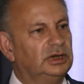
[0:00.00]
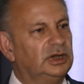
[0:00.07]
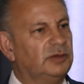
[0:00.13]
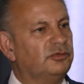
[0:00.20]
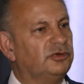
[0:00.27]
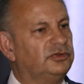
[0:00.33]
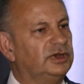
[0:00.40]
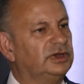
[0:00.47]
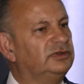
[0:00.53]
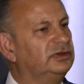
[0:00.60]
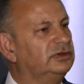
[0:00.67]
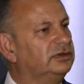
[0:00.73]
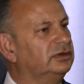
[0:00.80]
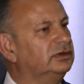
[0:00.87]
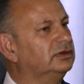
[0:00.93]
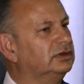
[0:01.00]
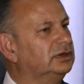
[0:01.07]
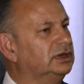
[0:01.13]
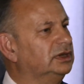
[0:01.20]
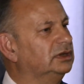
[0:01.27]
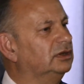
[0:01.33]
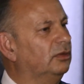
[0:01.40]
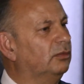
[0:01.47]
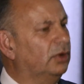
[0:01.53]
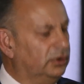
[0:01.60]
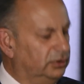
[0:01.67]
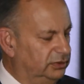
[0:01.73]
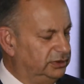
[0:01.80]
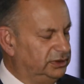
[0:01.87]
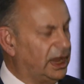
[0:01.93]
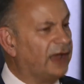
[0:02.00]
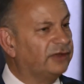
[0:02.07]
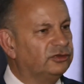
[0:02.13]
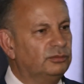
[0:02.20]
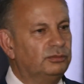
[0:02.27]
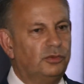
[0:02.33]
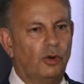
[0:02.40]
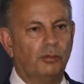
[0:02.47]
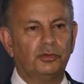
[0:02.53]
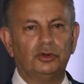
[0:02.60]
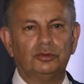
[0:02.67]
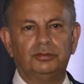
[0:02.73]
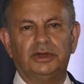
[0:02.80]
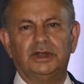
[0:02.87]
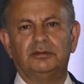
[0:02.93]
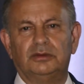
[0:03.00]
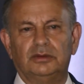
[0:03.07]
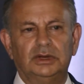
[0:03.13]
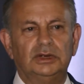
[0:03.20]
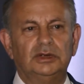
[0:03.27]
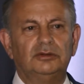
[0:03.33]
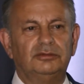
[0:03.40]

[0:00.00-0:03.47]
He predicted that the, uh, uh the atom bomb could be